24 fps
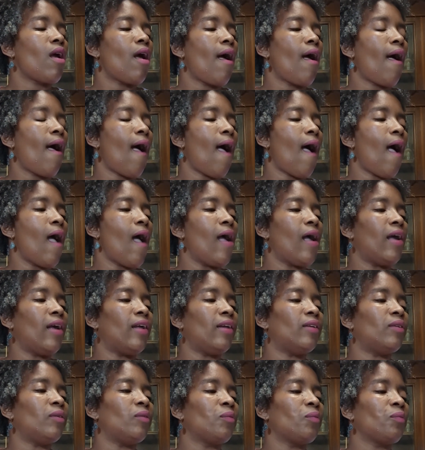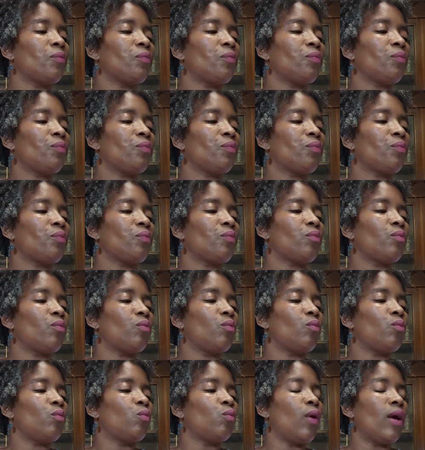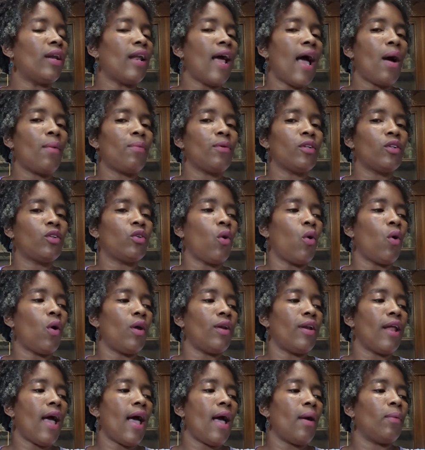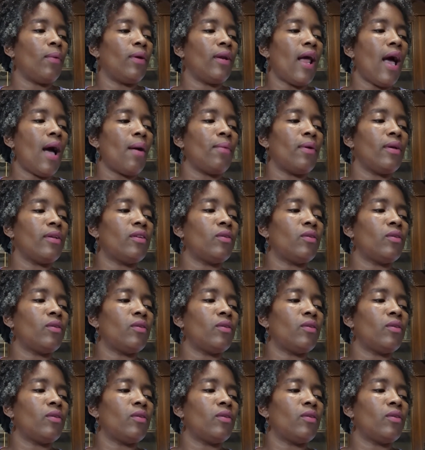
And when I was doing that, when I